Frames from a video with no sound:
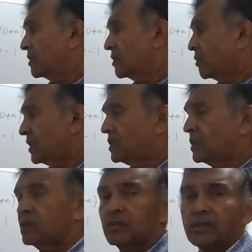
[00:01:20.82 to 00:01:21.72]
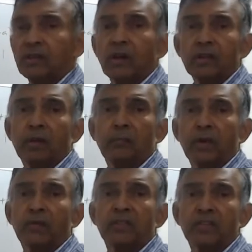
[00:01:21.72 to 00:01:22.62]
Questions that
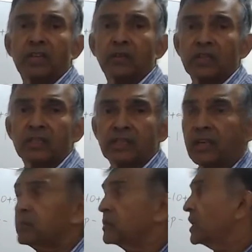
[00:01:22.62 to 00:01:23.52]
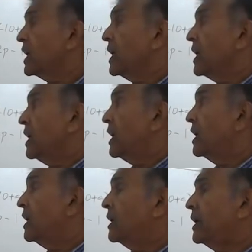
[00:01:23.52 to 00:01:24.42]
appeared recently on the exams.
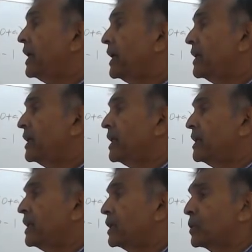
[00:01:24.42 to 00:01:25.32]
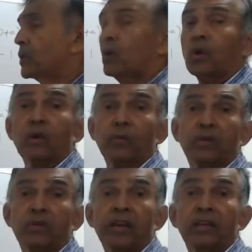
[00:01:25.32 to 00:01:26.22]
And then as we go along,
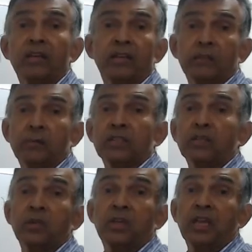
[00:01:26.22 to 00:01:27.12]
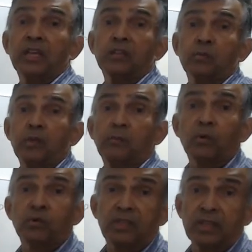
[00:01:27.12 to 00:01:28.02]
we'll try and learn as much as we can as we
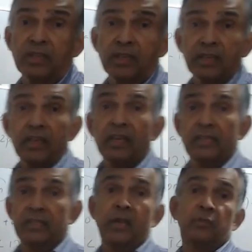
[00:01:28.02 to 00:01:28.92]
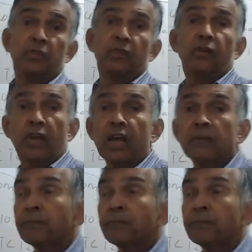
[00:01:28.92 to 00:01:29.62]
approach the exams. Okay.